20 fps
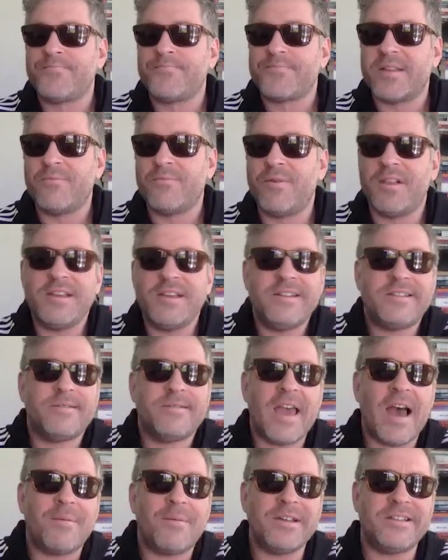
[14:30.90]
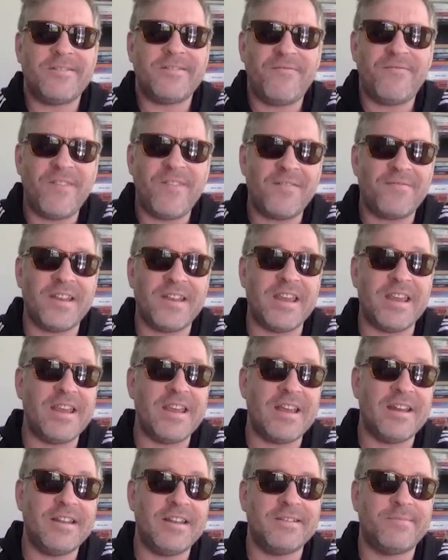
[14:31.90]
Well, but he's
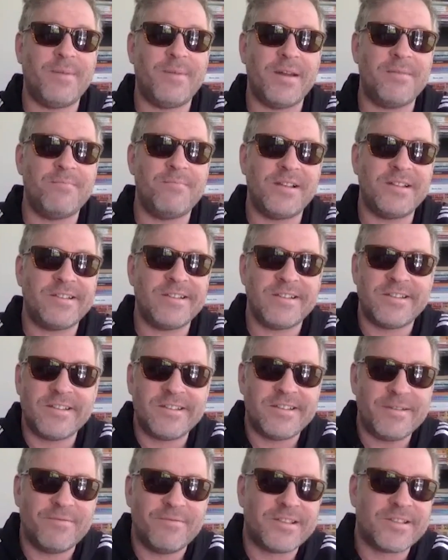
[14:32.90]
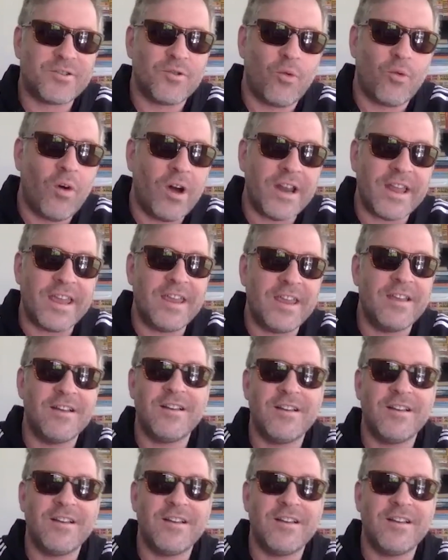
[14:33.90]
50 and he's been in business since he was 20.